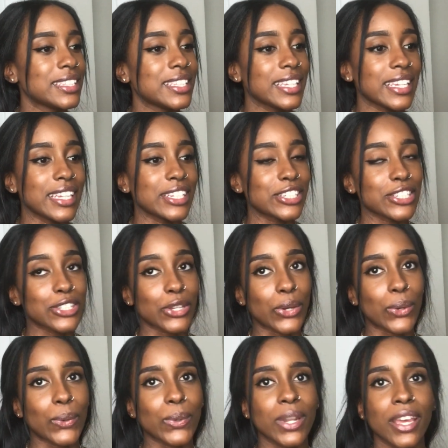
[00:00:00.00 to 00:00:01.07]
to each his
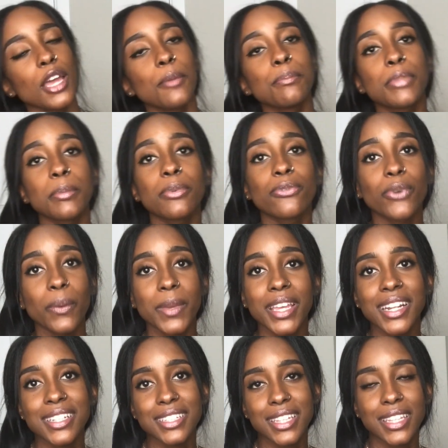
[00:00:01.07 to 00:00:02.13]
own. But before we
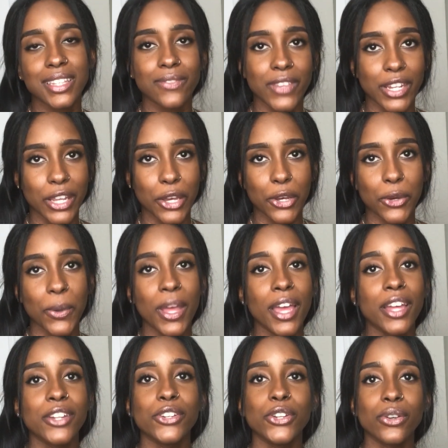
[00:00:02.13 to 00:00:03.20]
get into this video,
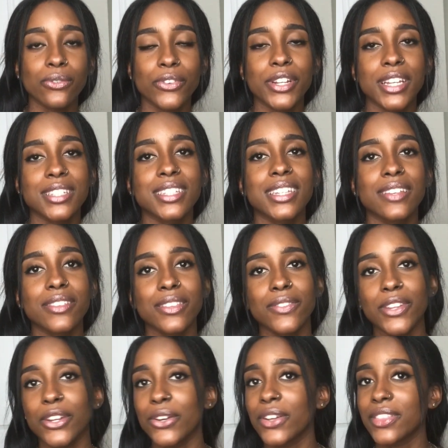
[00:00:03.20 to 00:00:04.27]
don't forget to give this
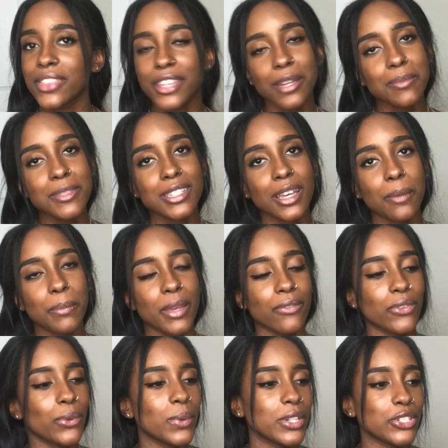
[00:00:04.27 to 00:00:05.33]
video a thumbs up
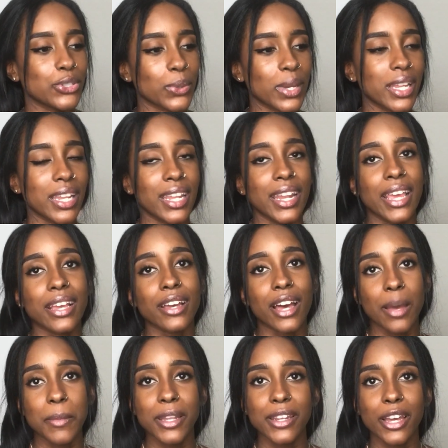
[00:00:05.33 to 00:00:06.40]
if you enjoyed it and
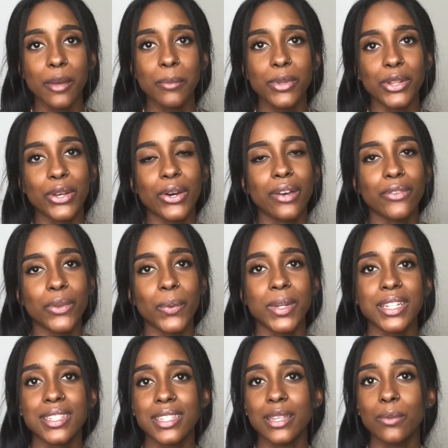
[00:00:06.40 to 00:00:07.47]
comment down below if you
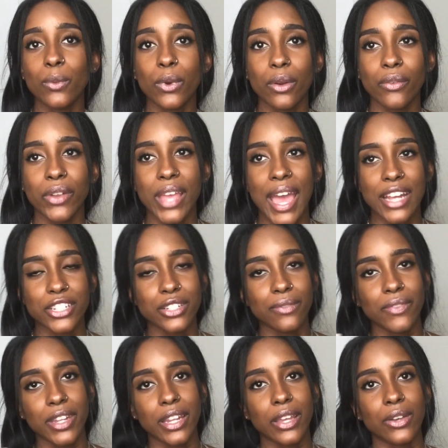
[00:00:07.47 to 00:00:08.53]
want to see more
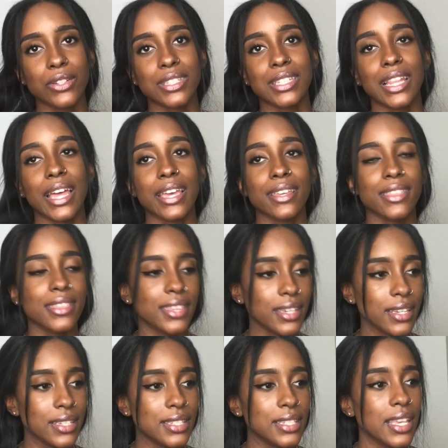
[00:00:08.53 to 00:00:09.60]
reaction videos like
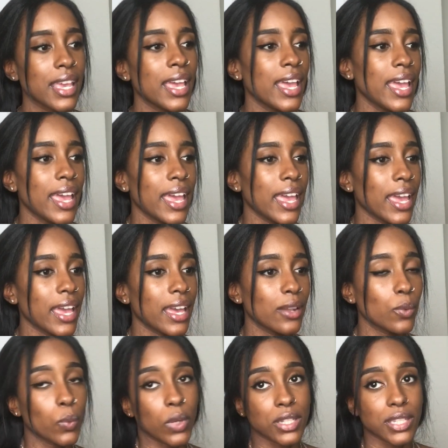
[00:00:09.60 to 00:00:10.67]
this
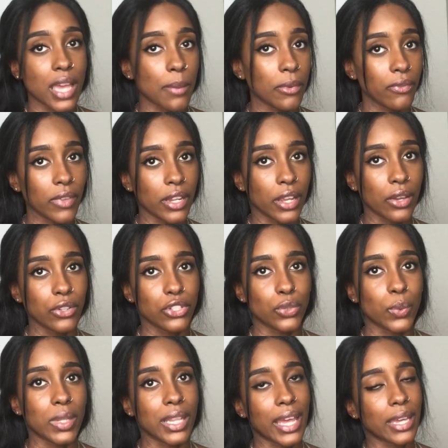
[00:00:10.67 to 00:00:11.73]
and what type of videos
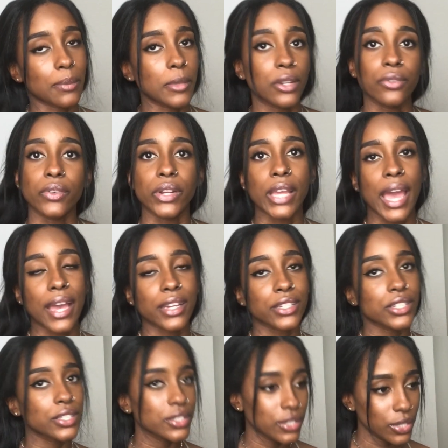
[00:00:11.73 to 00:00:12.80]
you would like me to
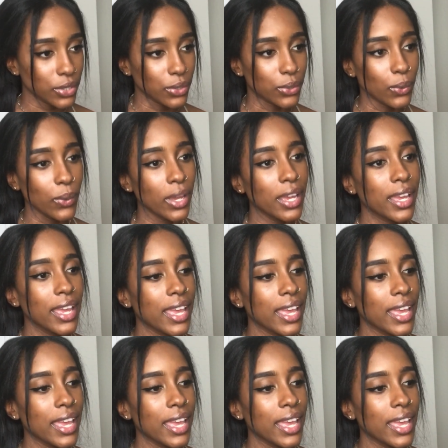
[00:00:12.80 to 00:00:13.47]
react to.